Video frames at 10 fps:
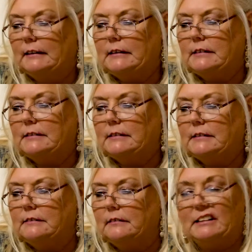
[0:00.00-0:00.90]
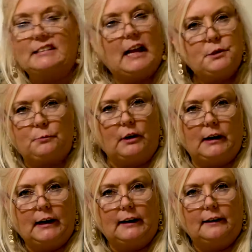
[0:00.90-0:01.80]
It's just
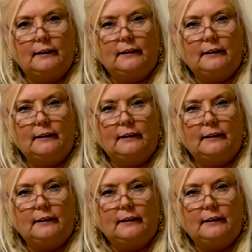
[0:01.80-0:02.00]
exasperating.